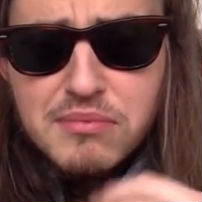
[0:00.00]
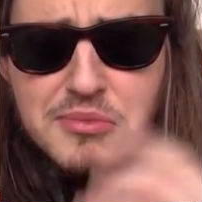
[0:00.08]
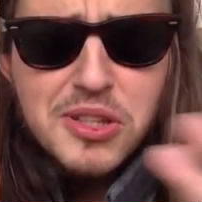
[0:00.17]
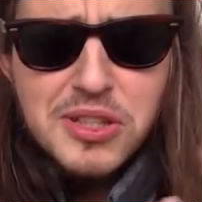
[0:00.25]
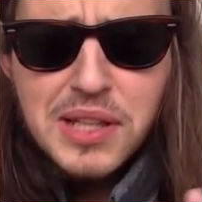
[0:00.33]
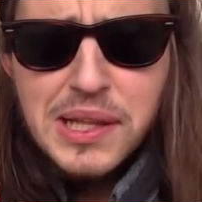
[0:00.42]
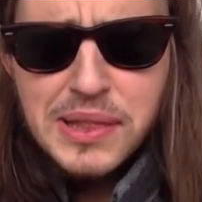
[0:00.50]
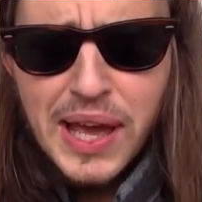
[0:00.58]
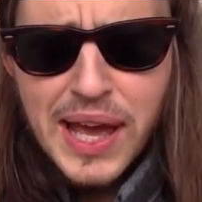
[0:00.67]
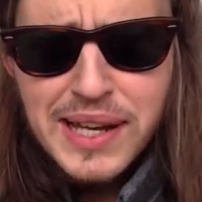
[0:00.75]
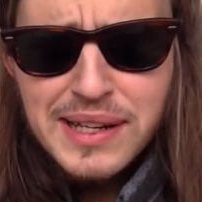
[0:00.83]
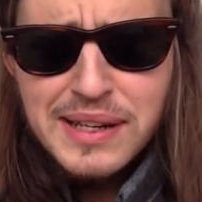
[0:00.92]
Just like
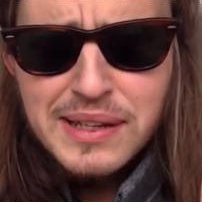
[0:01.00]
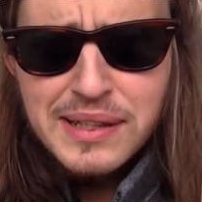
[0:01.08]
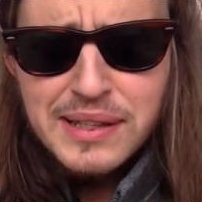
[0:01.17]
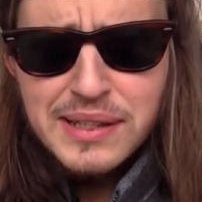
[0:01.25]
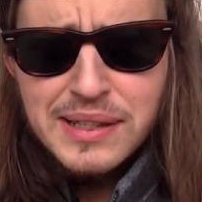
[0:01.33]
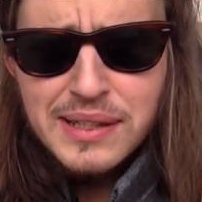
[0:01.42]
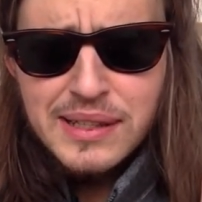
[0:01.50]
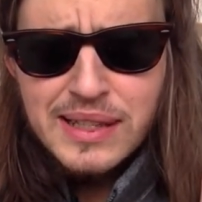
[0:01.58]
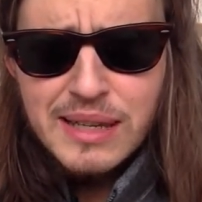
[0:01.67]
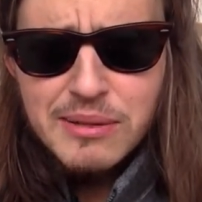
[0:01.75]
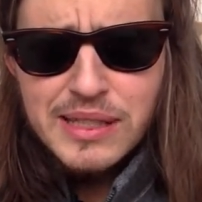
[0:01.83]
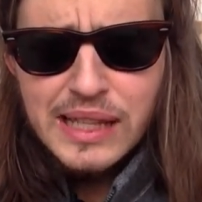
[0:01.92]
that?
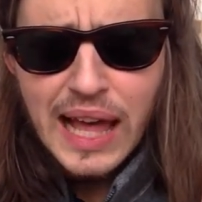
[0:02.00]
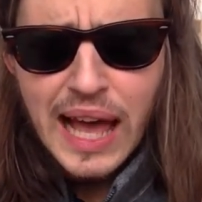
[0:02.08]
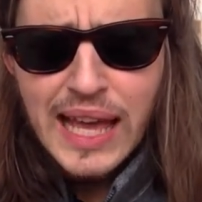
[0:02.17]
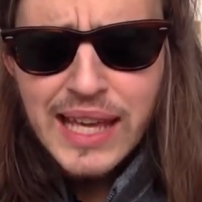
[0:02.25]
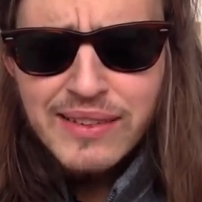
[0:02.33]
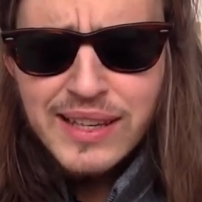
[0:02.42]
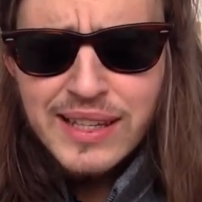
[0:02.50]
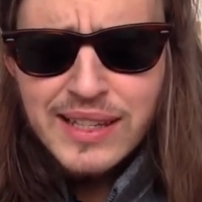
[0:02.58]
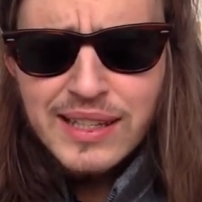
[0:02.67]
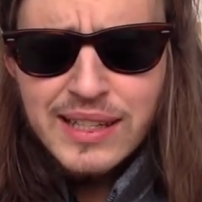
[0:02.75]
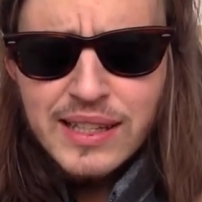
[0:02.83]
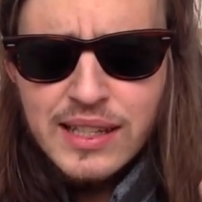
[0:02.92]
He was alive?
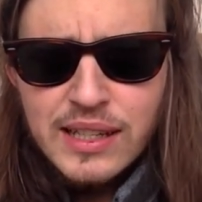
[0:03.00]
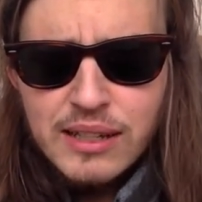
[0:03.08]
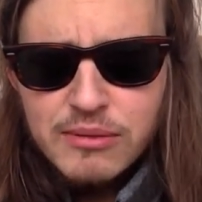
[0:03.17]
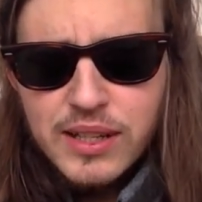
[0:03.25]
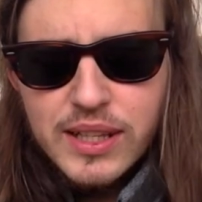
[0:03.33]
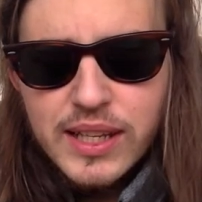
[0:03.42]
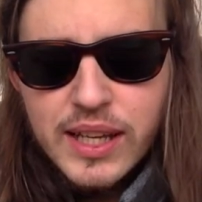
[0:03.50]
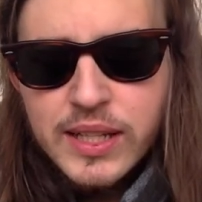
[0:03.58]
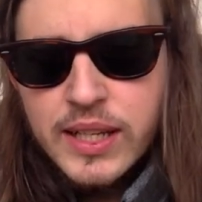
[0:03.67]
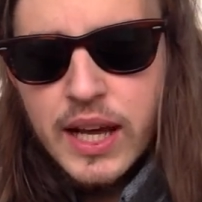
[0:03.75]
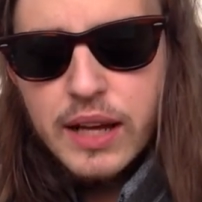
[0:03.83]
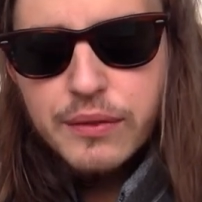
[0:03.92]
Well, he got
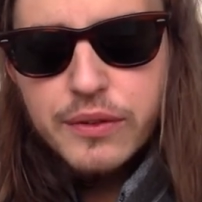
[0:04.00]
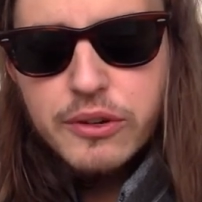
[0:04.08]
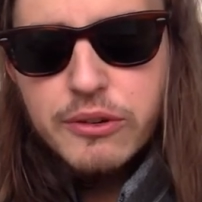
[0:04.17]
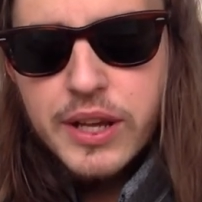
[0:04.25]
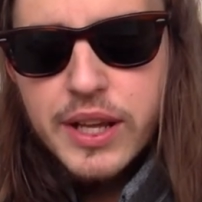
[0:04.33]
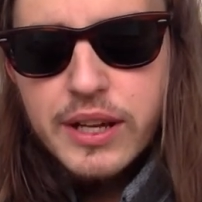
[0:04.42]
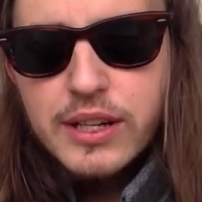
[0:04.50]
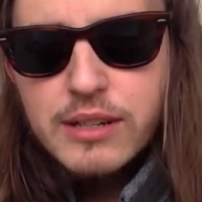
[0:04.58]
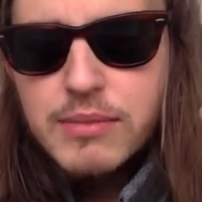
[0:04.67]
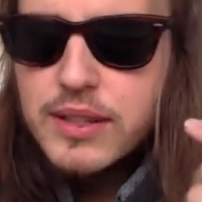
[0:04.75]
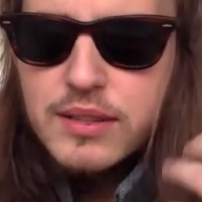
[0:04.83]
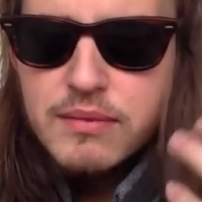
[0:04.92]
an afro hair,
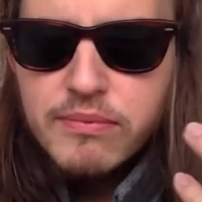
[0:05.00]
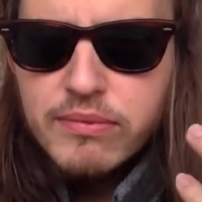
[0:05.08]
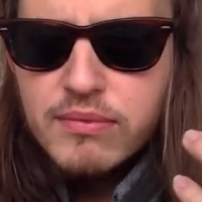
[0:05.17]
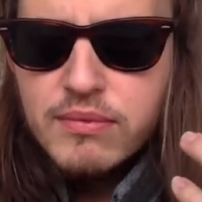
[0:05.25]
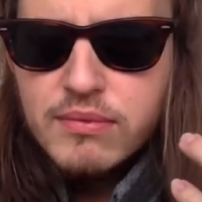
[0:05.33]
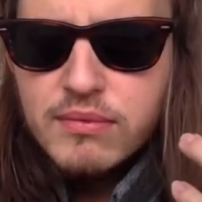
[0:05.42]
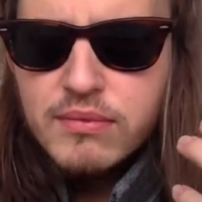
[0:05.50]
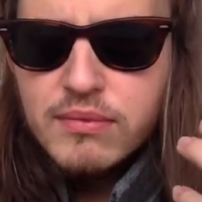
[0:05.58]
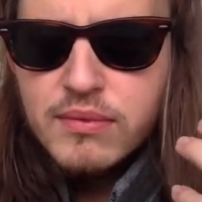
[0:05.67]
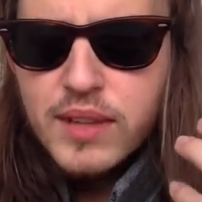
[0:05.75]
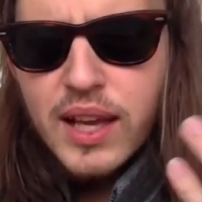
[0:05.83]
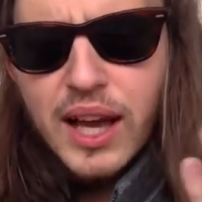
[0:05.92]
but
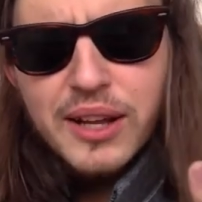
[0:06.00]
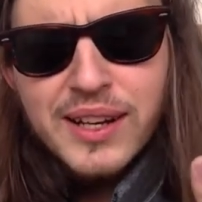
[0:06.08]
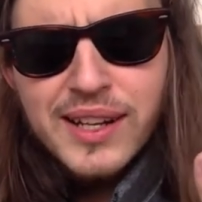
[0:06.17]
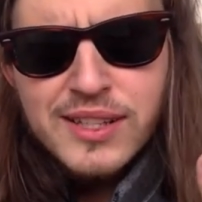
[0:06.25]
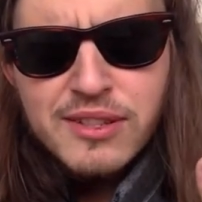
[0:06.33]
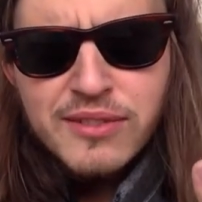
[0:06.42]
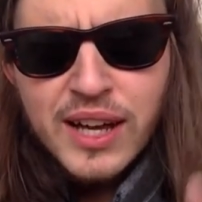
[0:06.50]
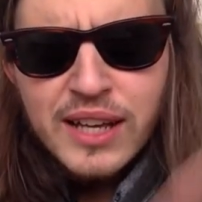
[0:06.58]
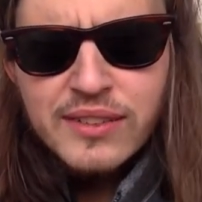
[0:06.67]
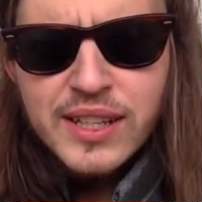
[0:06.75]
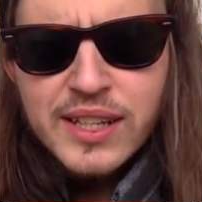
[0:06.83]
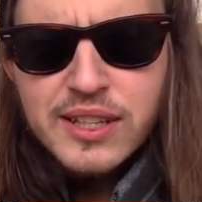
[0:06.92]
how did he
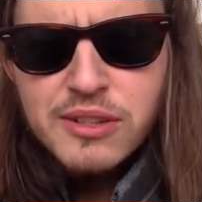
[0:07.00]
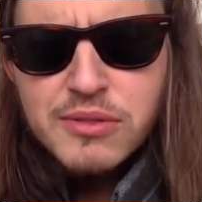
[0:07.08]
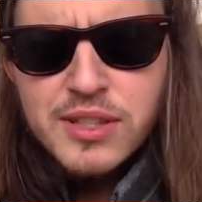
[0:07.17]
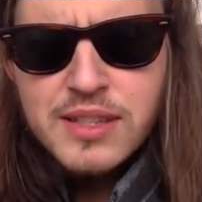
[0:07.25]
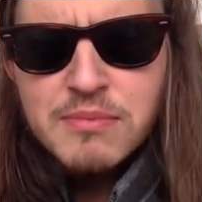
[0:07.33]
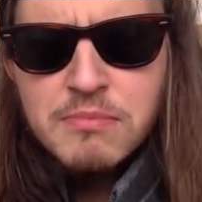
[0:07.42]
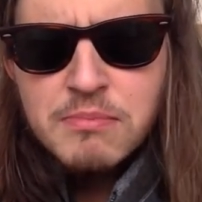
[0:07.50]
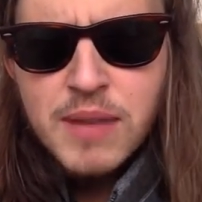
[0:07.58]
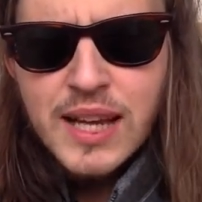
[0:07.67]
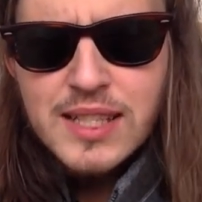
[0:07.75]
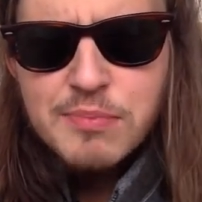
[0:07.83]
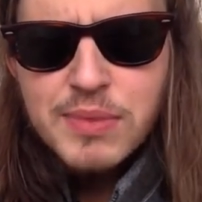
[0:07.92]
survive? Did he use his
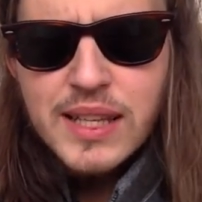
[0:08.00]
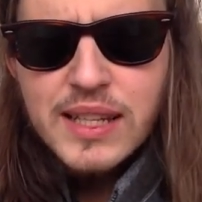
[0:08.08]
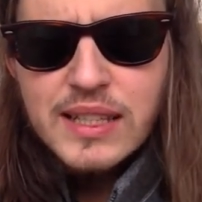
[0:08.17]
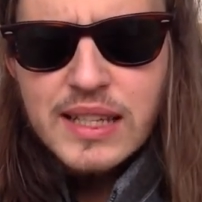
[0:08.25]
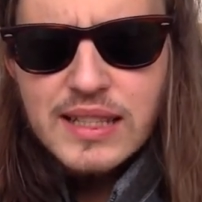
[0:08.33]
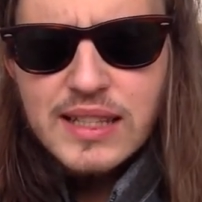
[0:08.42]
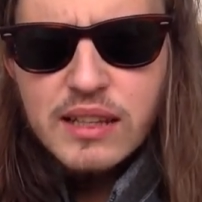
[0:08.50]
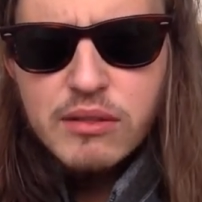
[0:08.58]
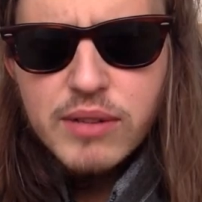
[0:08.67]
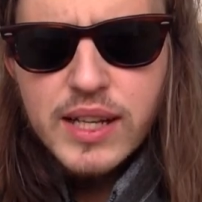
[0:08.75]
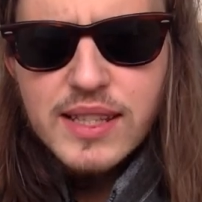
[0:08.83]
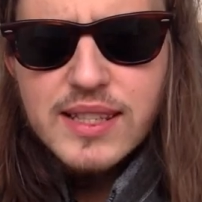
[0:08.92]
max speed just at the
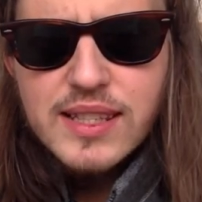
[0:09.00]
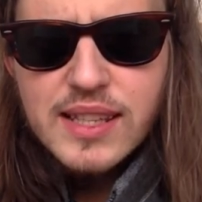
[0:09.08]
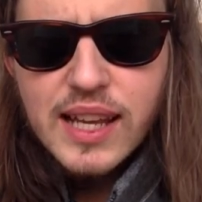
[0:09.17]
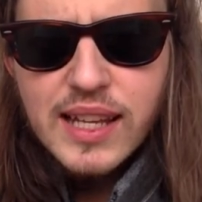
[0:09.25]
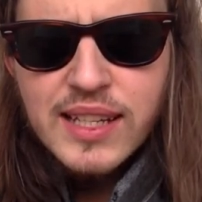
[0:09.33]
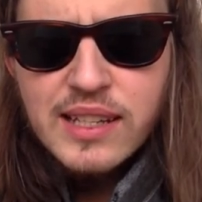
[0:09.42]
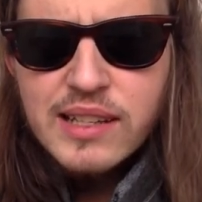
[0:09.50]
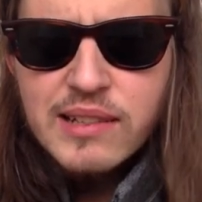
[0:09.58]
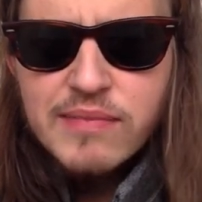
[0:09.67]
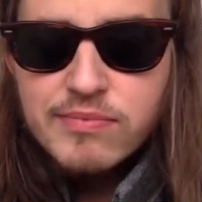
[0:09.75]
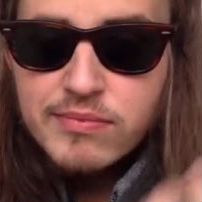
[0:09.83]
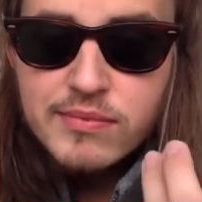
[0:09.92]
right second?
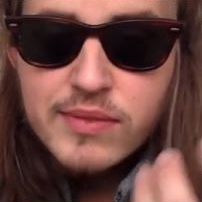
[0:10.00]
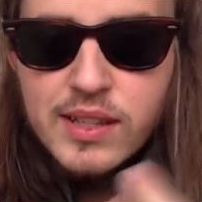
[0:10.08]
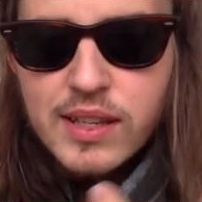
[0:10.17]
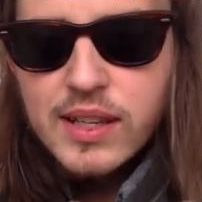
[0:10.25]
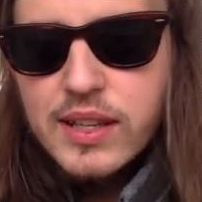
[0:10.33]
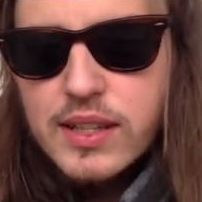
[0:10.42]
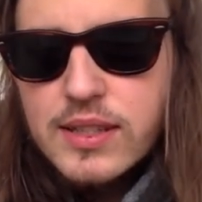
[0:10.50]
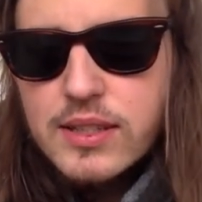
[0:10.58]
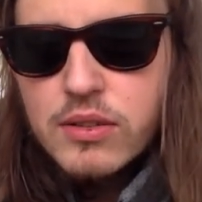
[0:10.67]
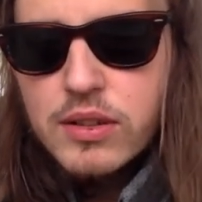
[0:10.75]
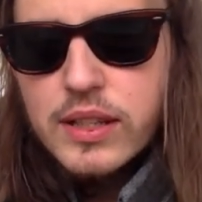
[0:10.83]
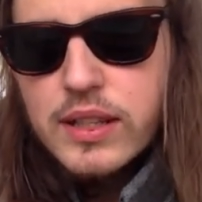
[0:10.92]
Uh, that's the
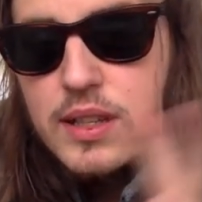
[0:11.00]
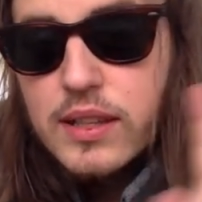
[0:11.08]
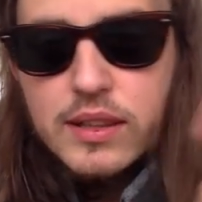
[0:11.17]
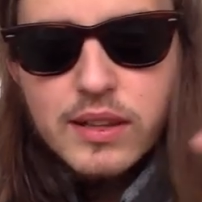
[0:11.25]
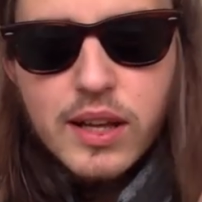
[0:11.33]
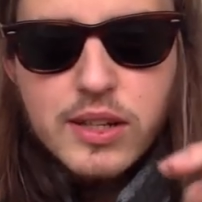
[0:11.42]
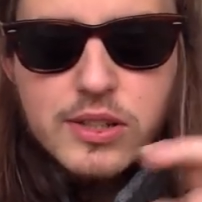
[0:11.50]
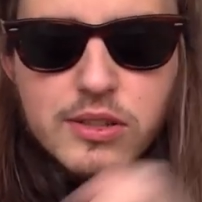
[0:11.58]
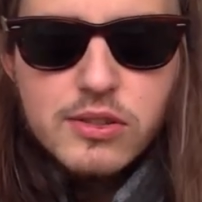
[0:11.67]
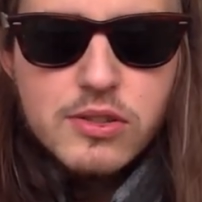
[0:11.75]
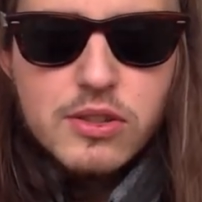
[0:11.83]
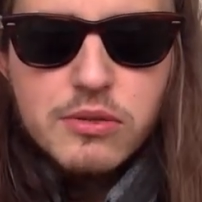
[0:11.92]
only
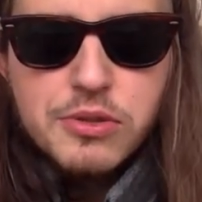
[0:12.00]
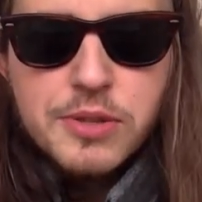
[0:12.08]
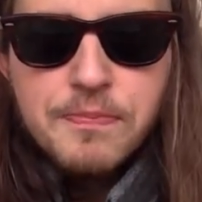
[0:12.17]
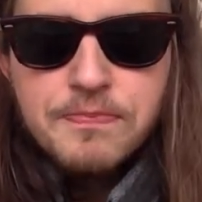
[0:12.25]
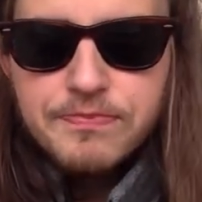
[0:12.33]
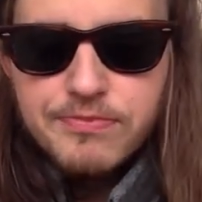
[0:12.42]
logical solution.